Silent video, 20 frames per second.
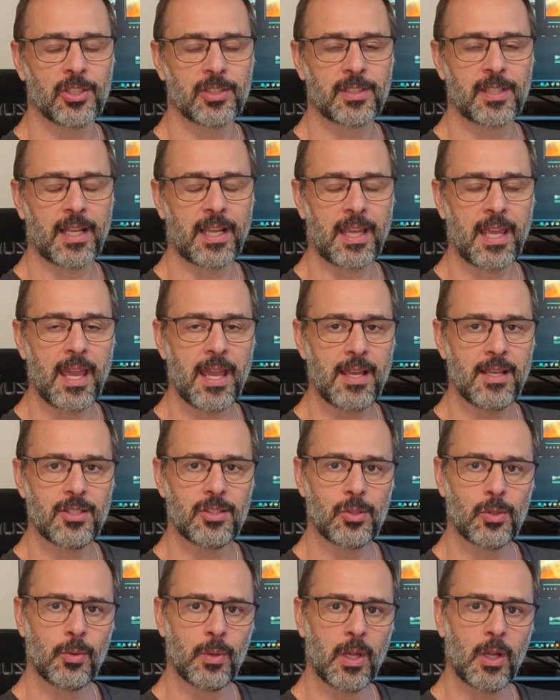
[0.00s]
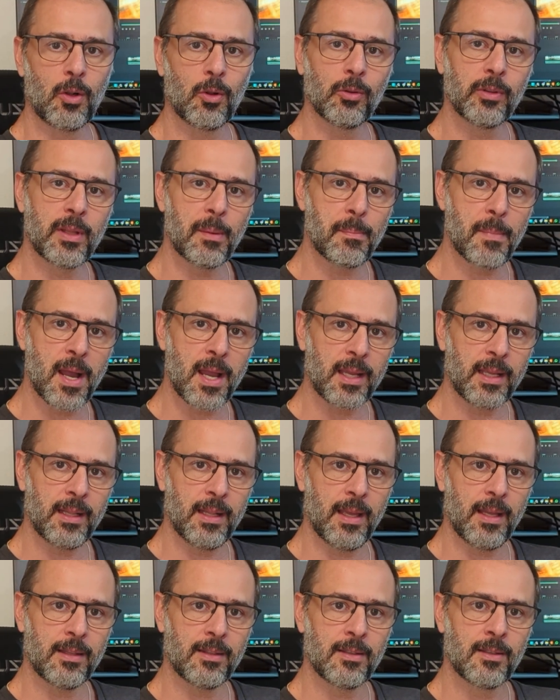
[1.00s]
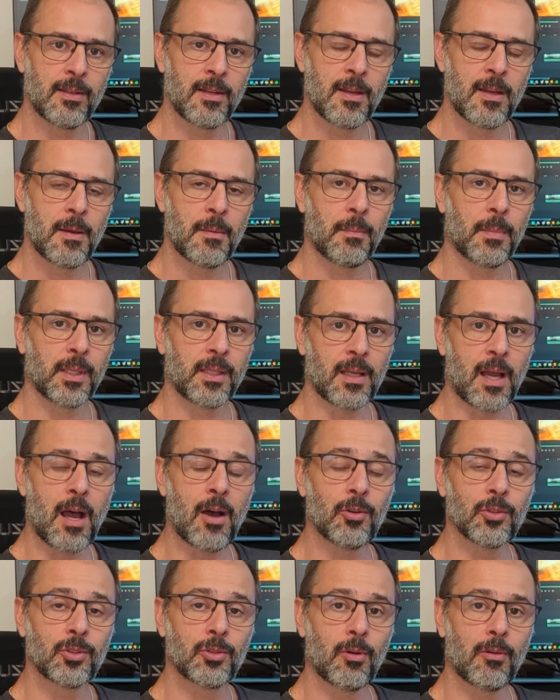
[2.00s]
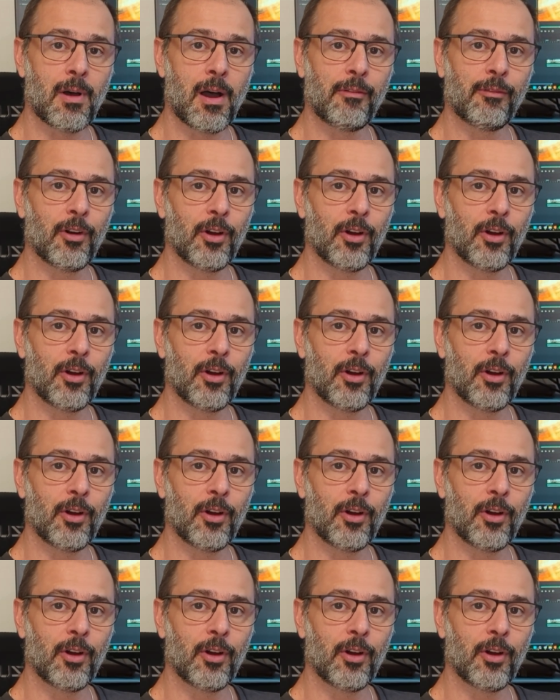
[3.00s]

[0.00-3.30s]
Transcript: just the case to include the magnet, but also